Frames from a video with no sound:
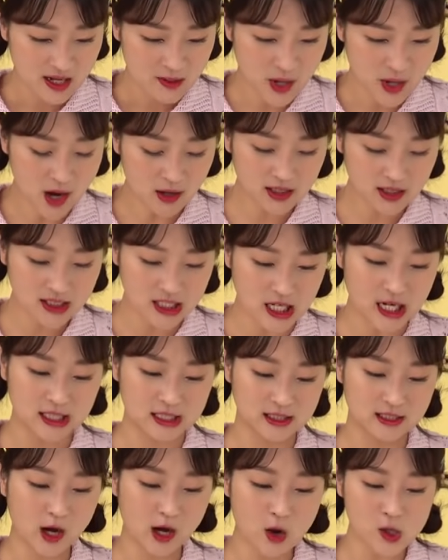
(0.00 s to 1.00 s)

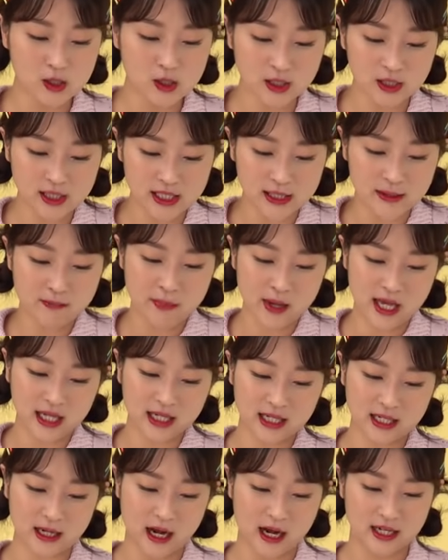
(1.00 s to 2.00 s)
Pyeongchang, Seoul
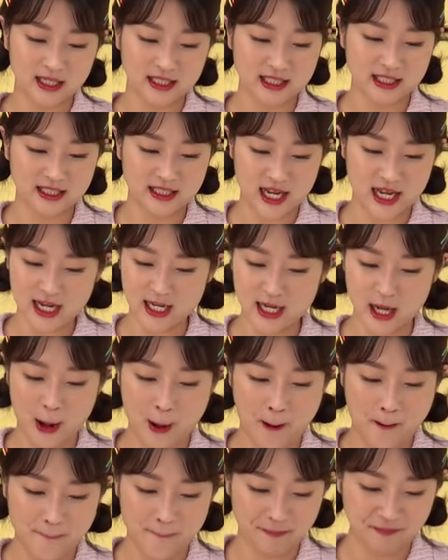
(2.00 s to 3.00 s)
Olympic
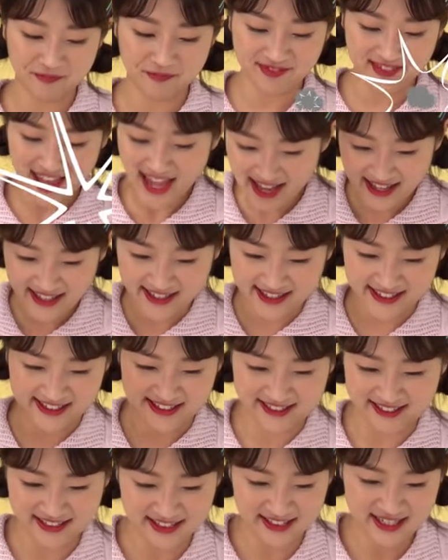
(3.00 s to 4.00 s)
Stadium.
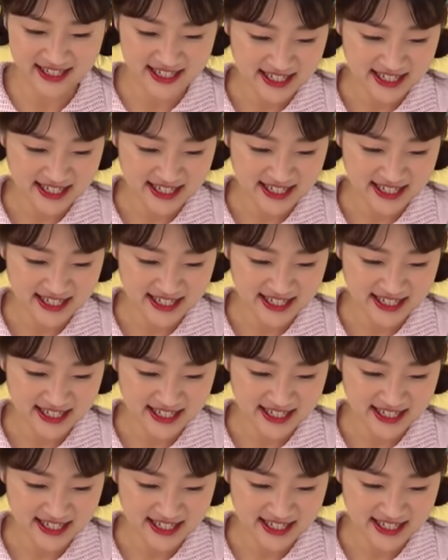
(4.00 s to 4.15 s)
Ding!